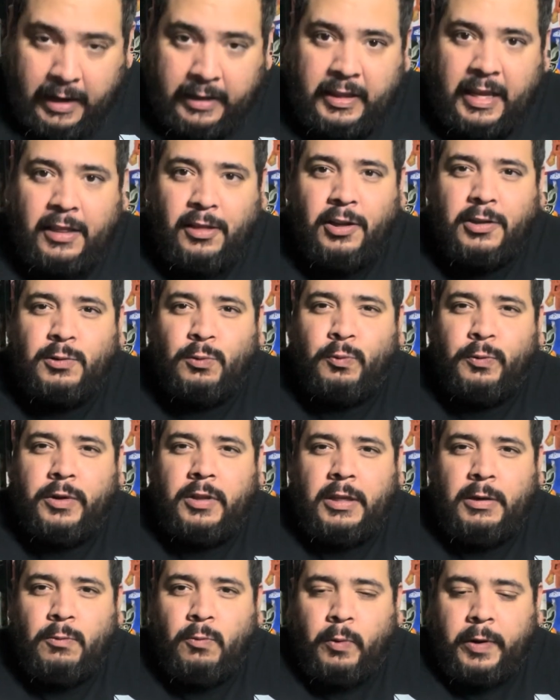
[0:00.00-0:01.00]
They looked
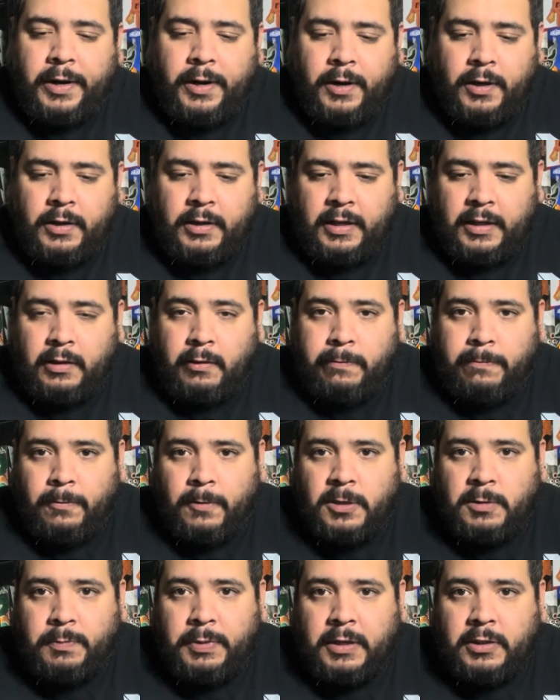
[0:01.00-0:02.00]
really weird in the
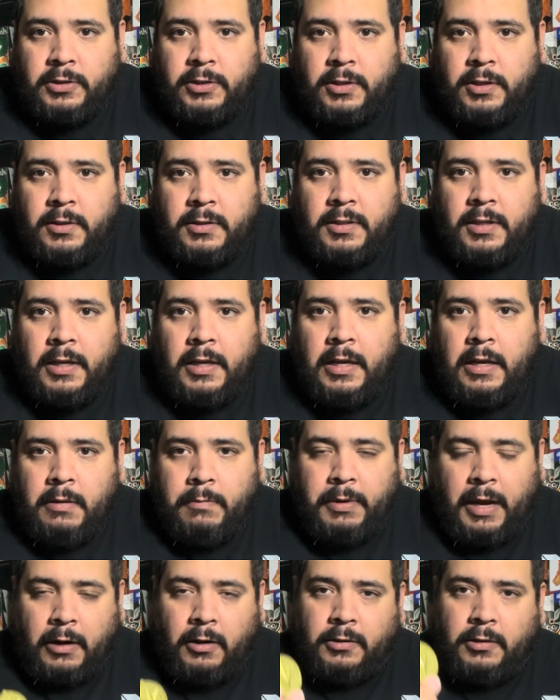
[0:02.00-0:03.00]
first pictures.
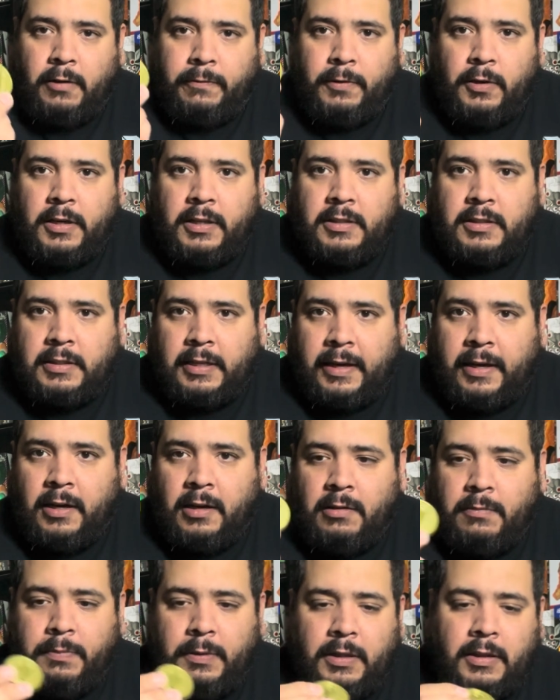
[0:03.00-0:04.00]
I don't know if you can
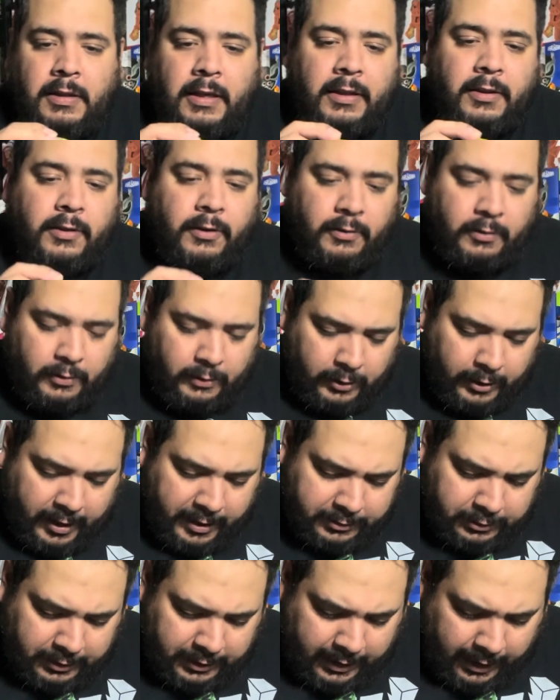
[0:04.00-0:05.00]
tell, but like they're
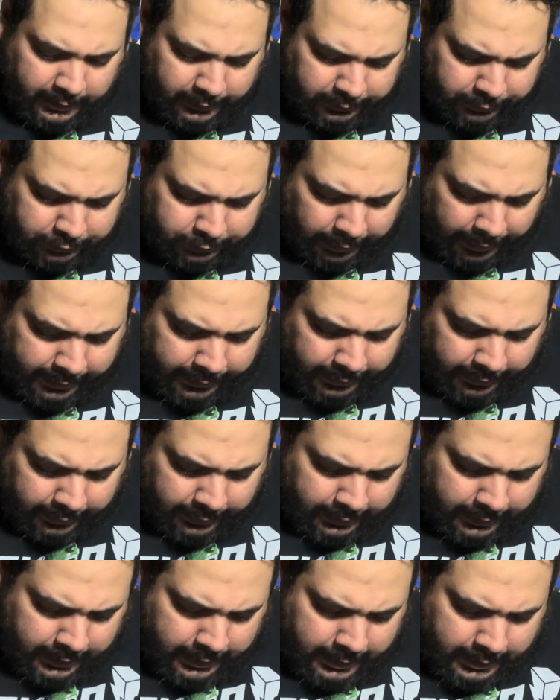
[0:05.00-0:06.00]
actually kind of shiny
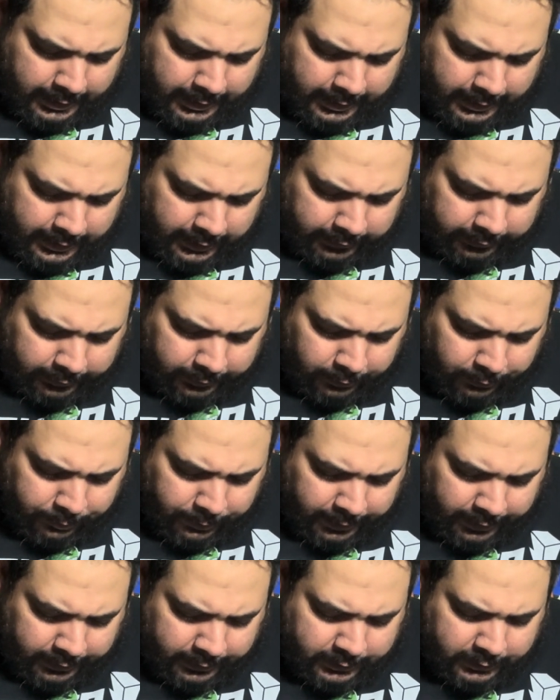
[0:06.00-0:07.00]
a little
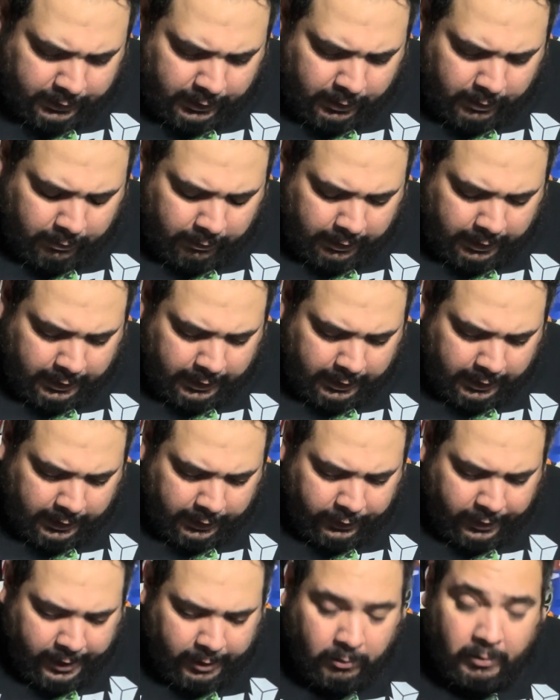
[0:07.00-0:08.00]
bit.
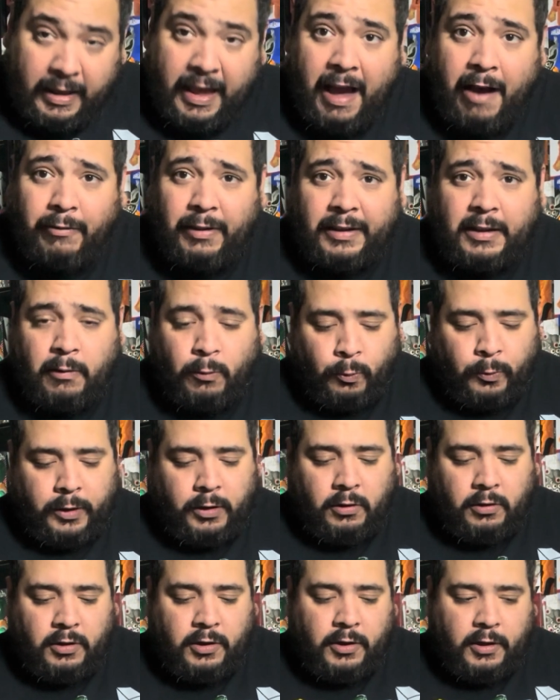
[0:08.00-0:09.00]
So they don't have like a
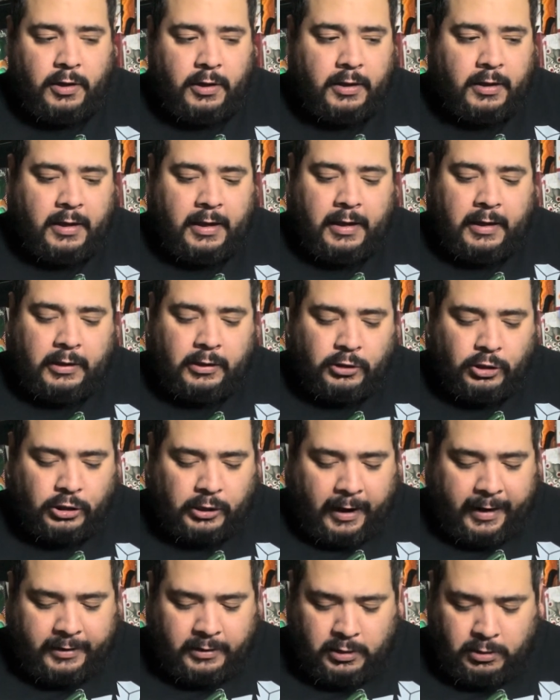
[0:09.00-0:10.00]
real good
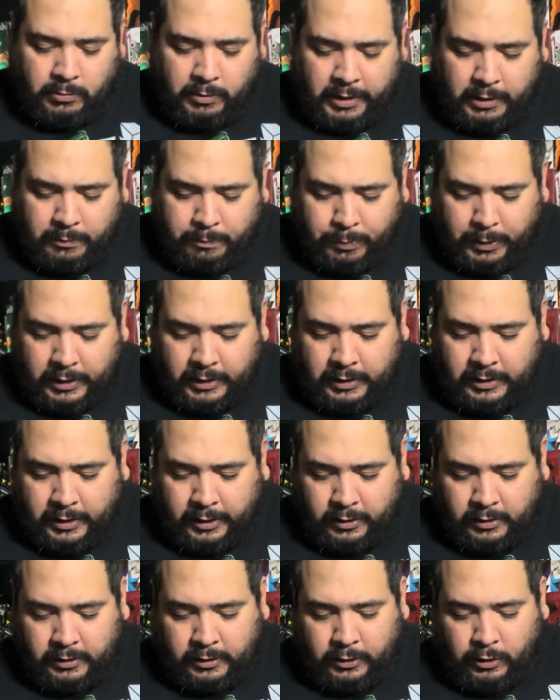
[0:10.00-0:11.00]
shine to it, but
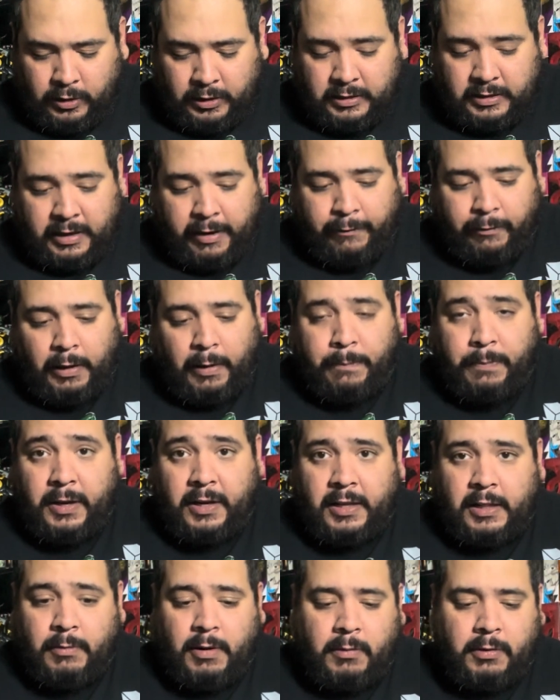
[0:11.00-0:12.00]
you can definitely
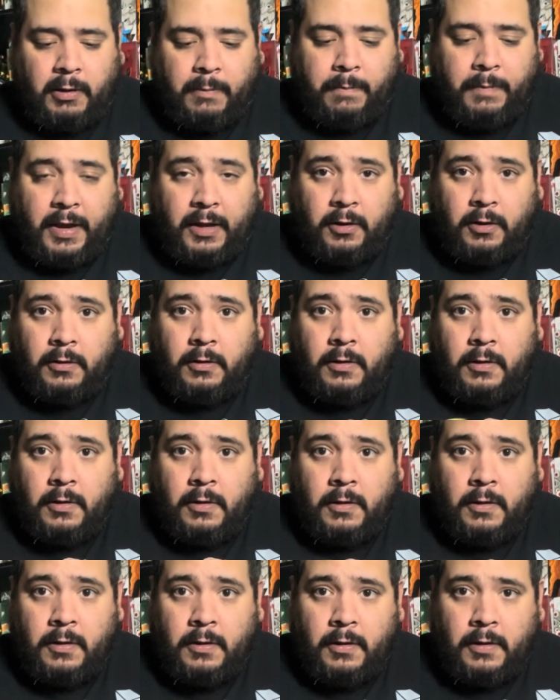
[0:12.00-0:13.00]
picking them up. They're metal.
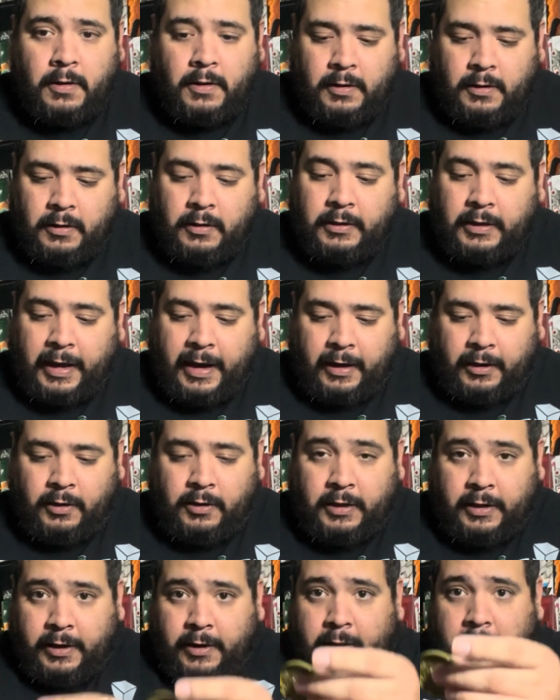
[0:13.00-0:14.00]
Yeah, you
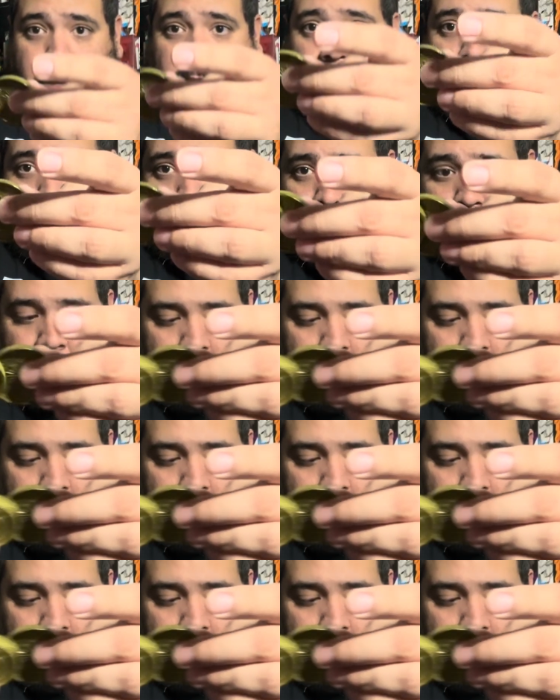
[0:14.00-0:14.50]
can hear that.